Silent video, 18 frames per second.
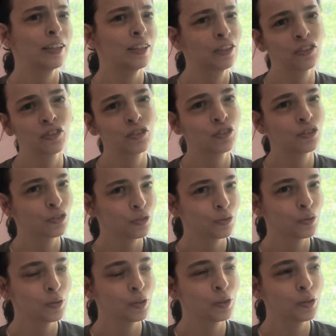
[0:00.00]
is
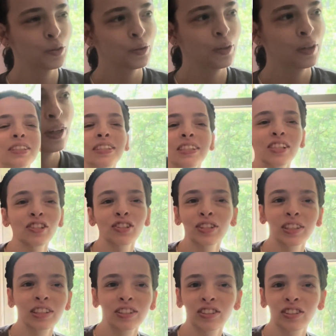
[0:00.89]
true. But
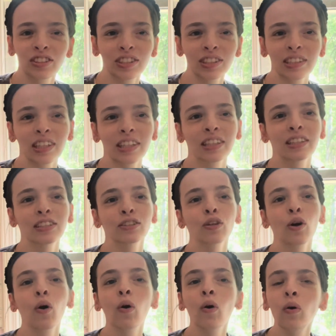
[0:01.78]
essentially, it's just like this
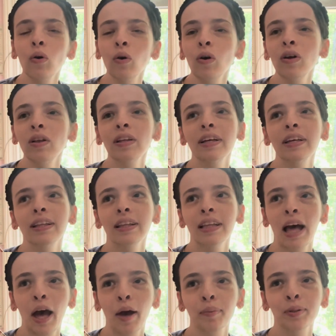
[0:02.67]
whole
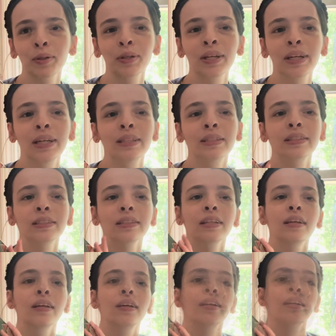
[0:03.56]
elaborate
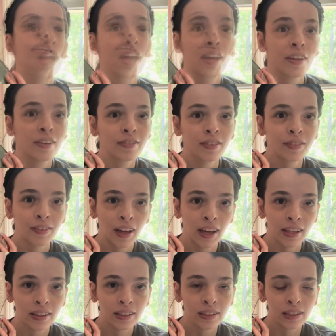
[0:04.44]
chain of
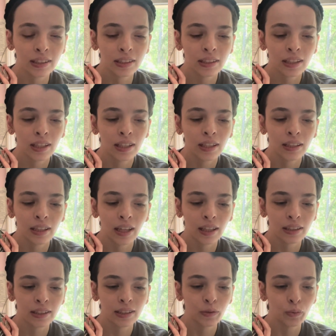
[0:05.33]
events
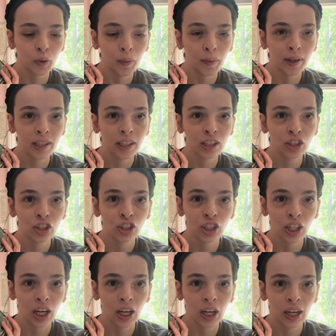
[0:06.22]
that this woman is
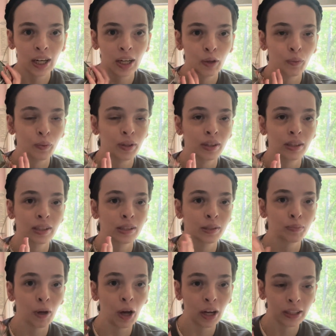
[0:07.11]
sharing with this
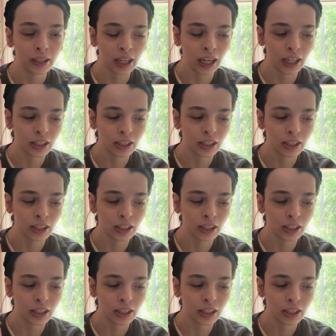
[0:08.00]
podcaster.